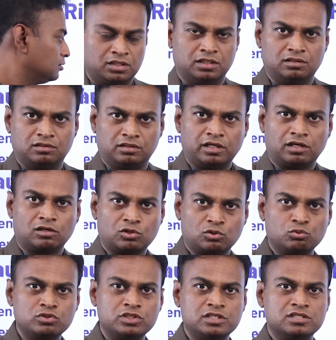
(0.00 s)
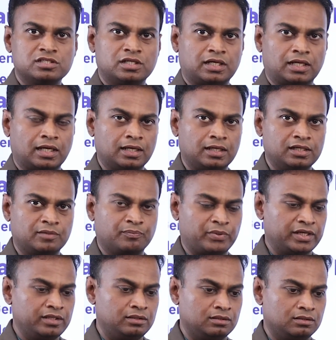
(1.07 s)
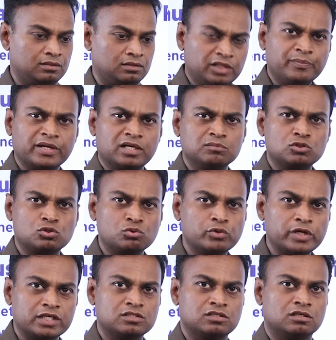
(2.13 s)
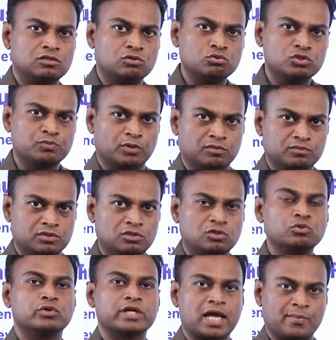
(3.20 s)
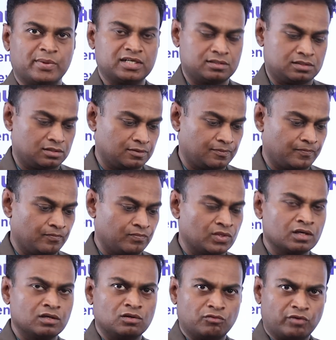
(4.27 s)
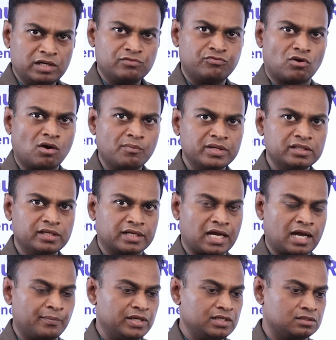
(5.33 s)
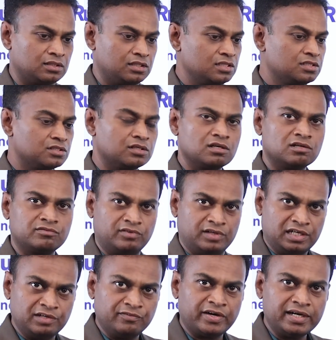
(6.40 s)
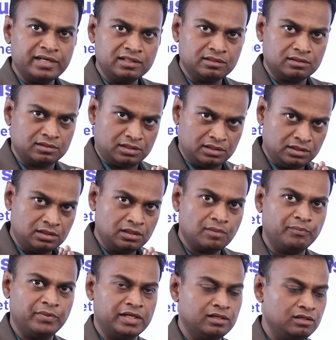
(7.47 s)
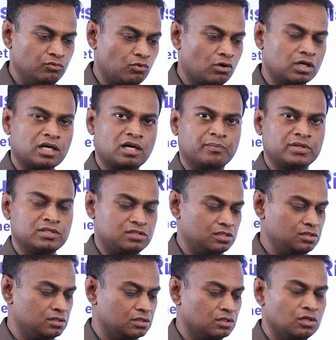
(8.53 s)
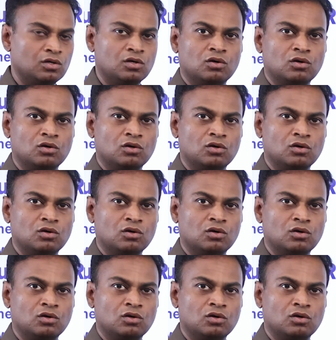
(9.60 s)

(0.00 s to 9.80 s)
see there are two genes in an allelic pair, it becomes two eggs or two sperms, two gametes. While forming the gametes, instead of dividing in the middle, what happens is